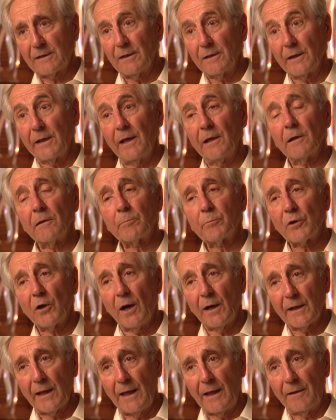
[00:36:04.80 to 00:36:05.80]
Khalil
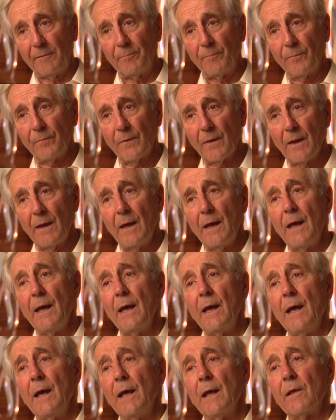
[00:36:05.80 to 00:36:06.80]
brought in.
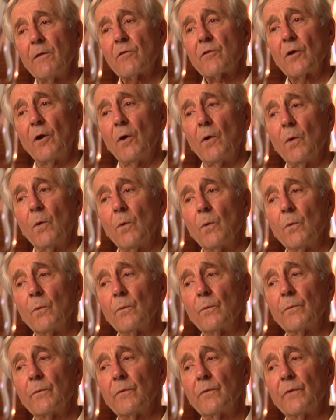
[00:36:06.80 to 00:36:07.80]

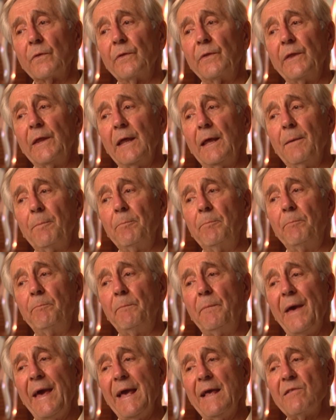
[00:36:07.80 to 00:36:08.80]
So the
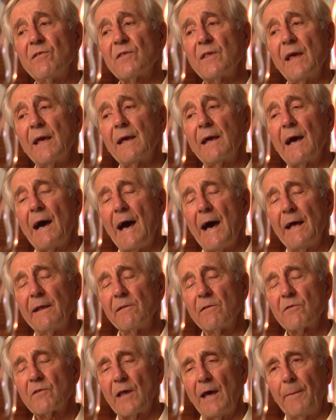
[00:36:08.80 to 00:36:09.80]
basic
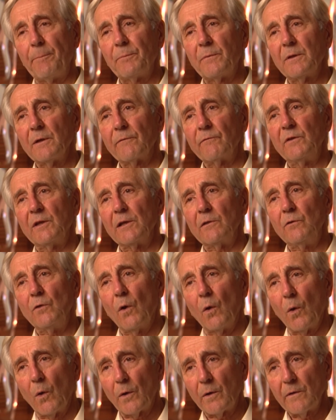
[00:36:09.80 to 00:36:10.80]
concept of the
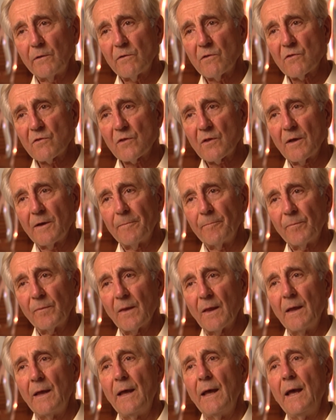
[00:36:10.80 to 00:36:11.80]
doors
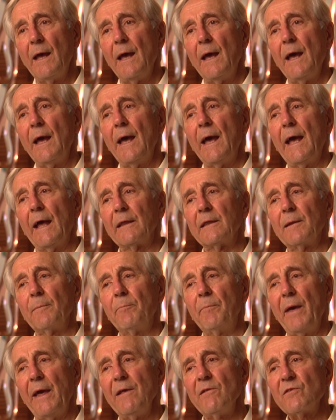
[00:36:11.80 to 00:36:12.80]
and the
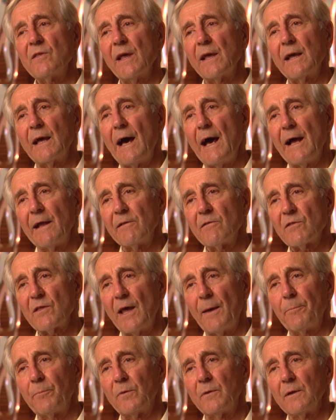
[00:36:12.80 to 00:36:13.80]
basic
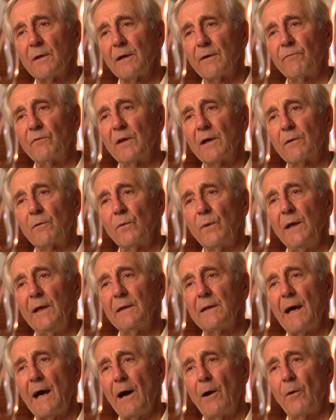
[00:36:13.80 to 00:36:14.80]
concept of the
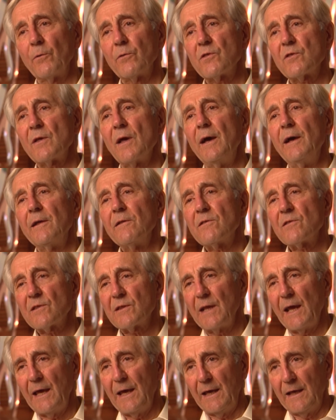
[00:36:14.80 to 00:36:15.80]
greenhouse
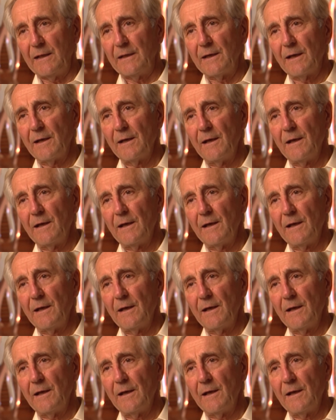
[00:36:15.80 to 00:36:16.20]
stayed.